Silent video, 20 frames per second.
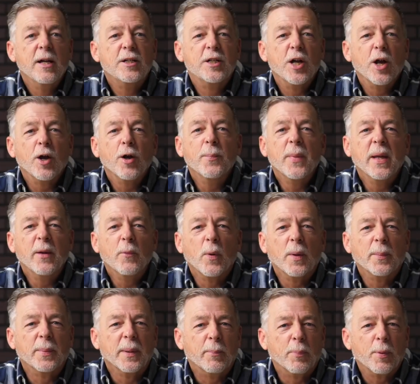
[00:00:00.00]
Jeremy
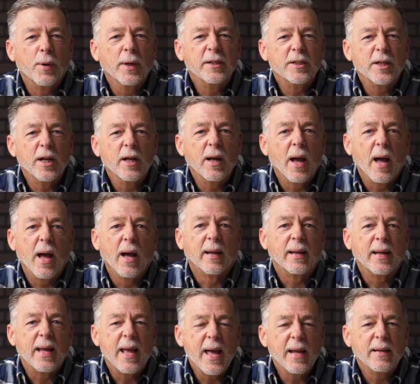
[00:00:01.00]
will be preaching a
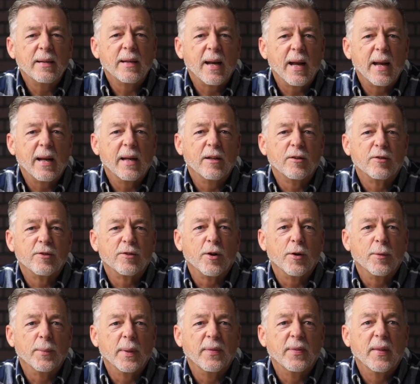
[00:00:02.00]
candidating
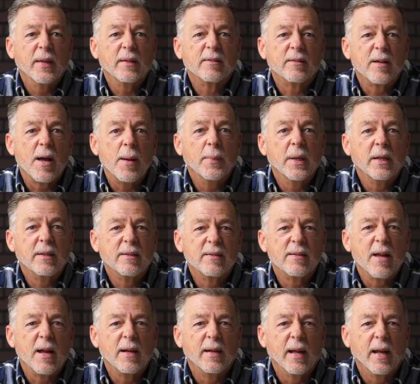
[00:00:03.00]
sermon this coming
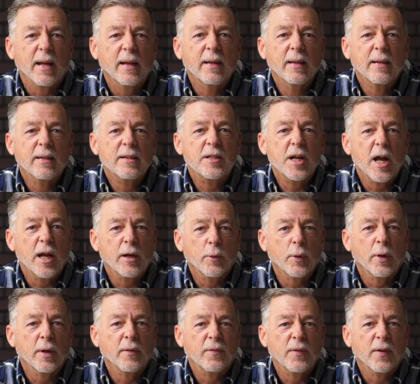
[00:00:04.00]
Sunday,
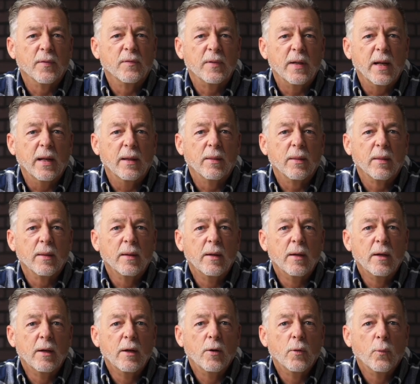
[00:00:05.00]
January 15th,
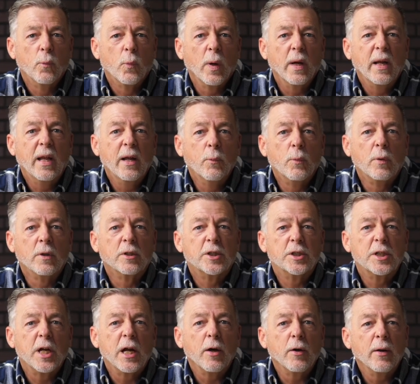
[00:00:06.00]
where he will
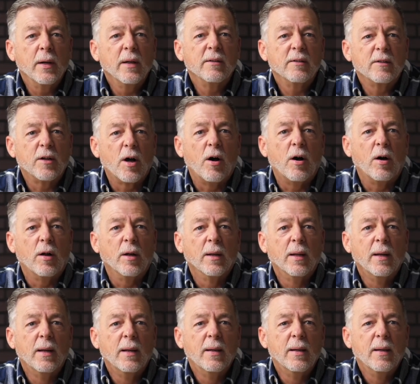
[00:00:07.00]
share his
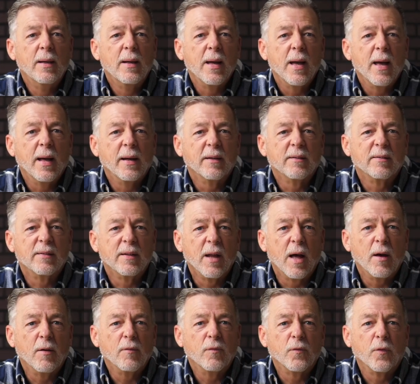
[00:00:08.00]
call and his
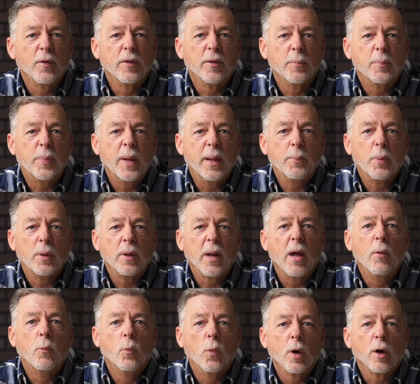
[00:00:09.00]
love for the people
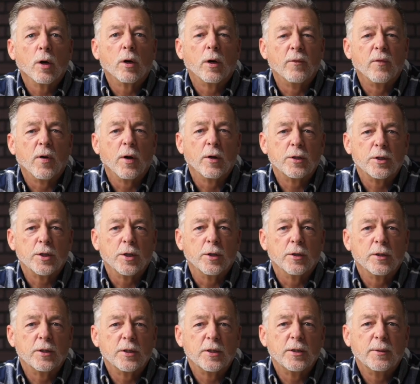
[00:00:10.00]
and work of our
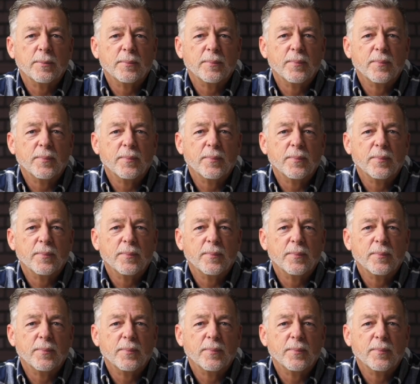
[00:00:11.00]
church.